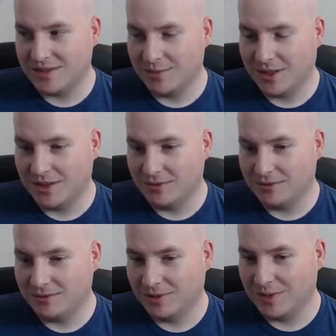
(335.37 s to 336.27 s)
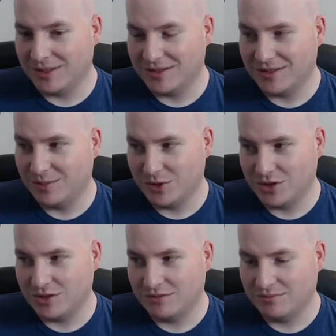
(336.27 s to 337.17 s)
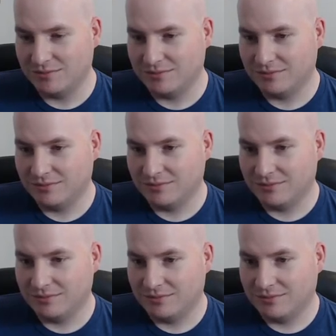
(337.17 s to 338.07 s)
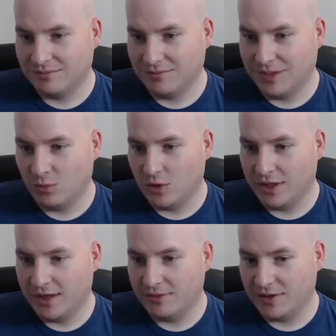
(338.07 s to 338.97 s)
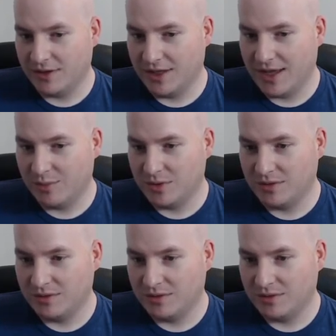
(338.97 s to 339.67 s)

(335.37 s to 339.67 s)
to Maho about the time machine? And what everything that happened?